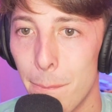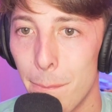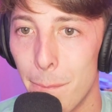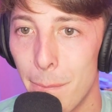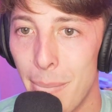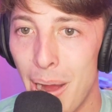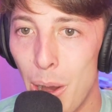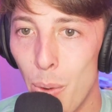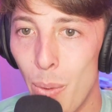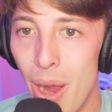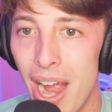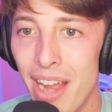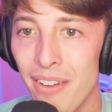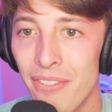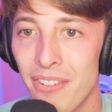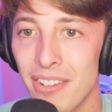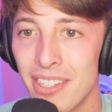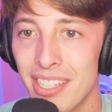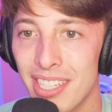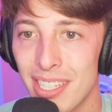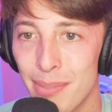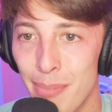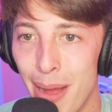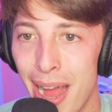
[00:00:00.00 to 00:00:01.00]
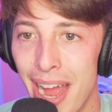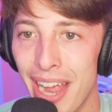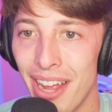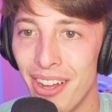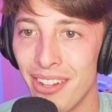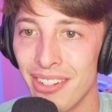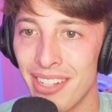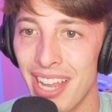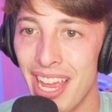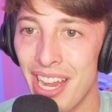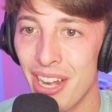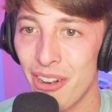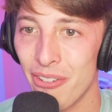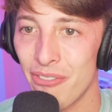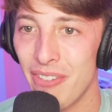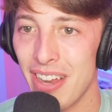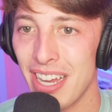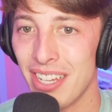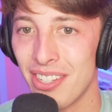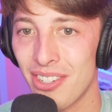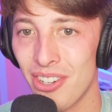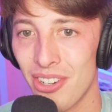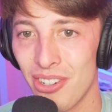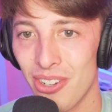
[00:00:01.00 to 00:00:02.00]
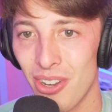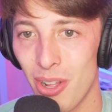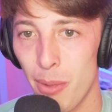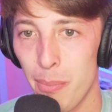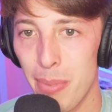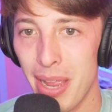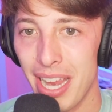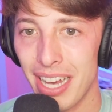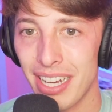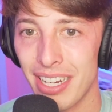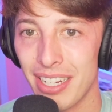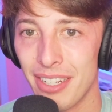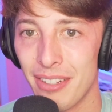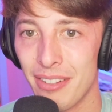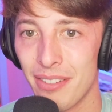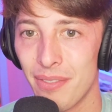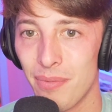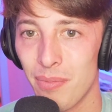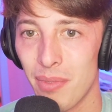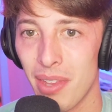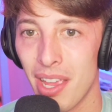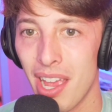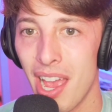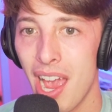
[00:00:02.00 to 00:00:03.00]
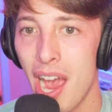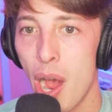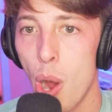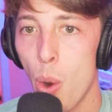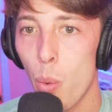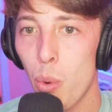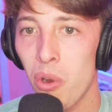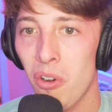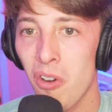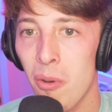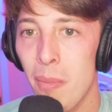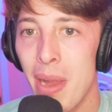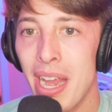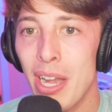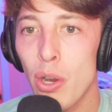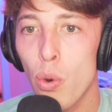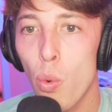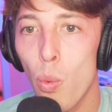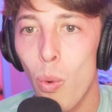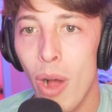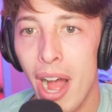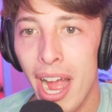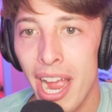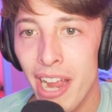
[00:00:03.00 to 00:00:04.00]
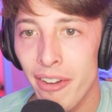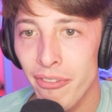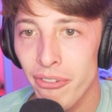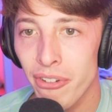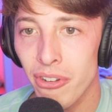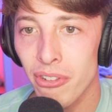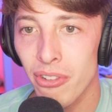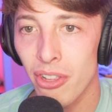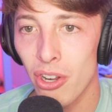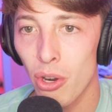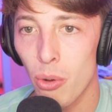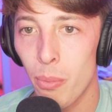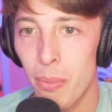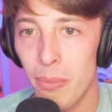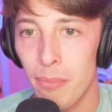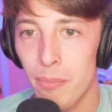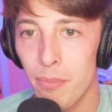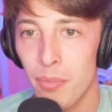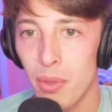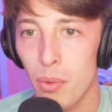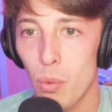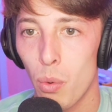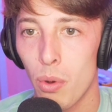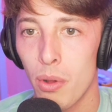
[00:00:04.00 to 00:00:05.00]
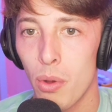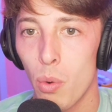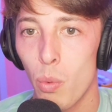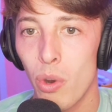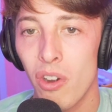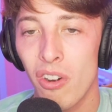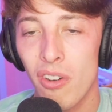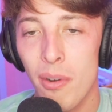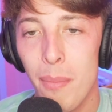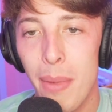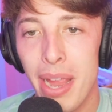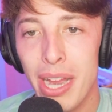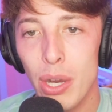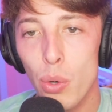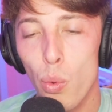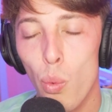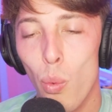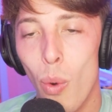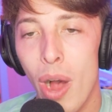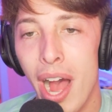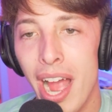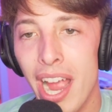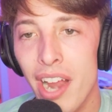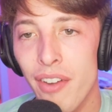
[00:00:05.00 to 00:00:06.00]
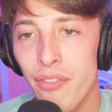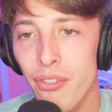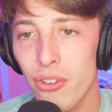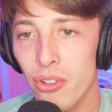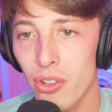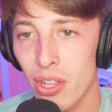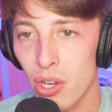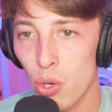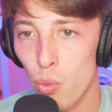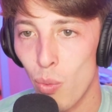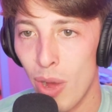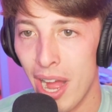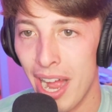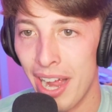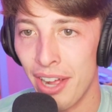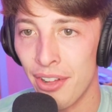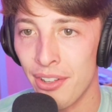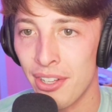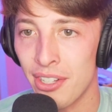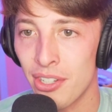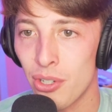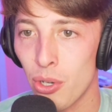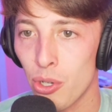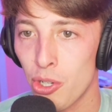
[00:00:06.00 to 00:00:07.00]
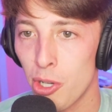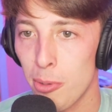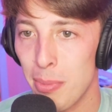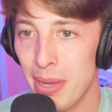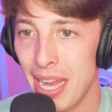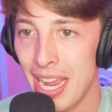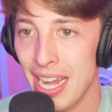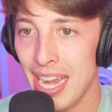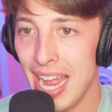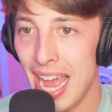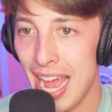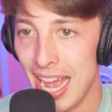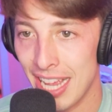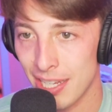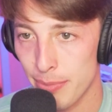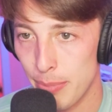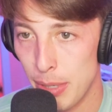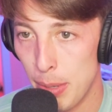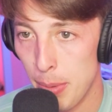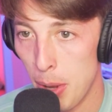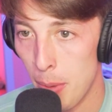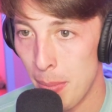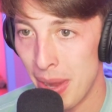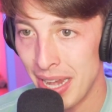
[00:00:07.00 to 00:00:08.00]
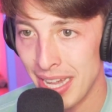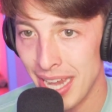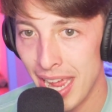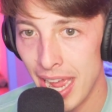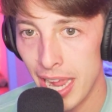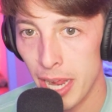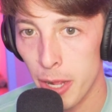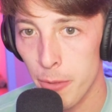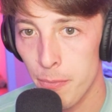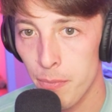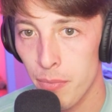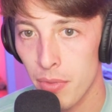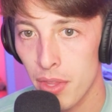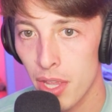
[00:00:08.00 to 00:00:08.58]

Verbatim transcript: My wife smiled, and her face turned all pink. We remained quiet for a little. We remained quiet for a little while until she began to ask me about my day.